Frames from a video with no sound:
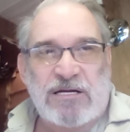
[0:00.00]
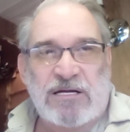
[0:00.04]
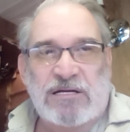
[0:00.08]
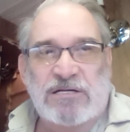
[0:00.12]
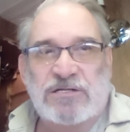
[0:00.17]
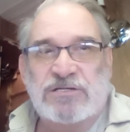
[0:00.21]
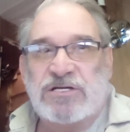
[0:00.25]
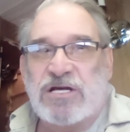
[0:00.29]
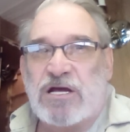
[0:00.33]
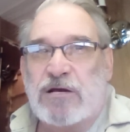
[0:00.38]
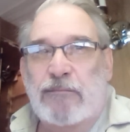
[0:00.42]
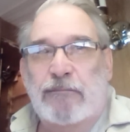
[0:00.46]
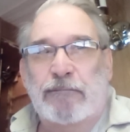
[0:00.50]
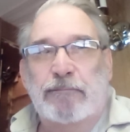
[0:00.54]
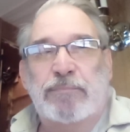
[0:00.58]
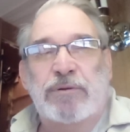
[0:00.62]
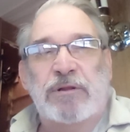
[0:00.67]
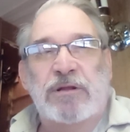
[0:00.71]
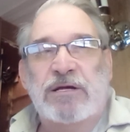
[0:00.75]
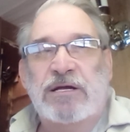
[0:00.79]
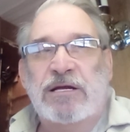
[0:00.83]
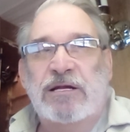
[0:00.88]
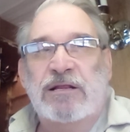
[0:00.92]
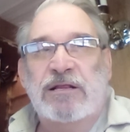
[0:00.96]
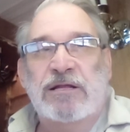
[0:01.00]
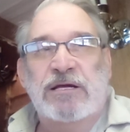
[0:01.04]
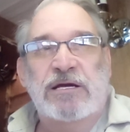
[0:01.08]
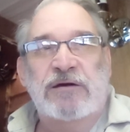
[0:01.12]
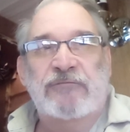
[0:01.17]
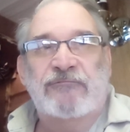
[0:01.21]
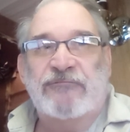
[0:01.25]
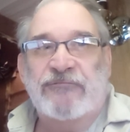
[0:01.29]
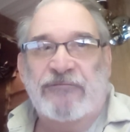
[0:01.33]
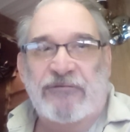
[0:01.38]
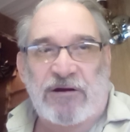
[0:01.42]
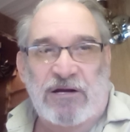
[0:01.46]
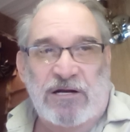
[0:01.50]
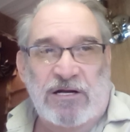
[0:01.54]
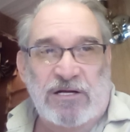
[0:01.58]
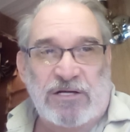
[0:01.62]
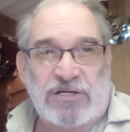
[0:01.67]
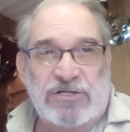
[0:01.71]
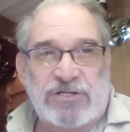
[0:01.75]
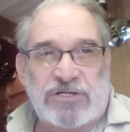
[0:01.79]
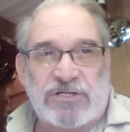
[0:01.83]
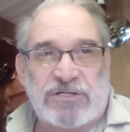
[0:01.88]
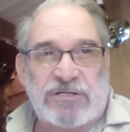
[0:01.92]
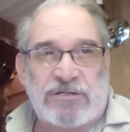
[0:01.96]
it's completely
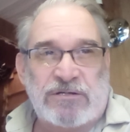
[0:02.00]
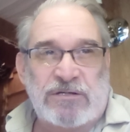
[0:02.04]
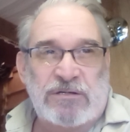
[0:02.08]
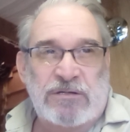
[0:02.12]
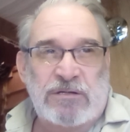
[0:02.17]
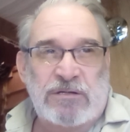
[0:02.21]
finished.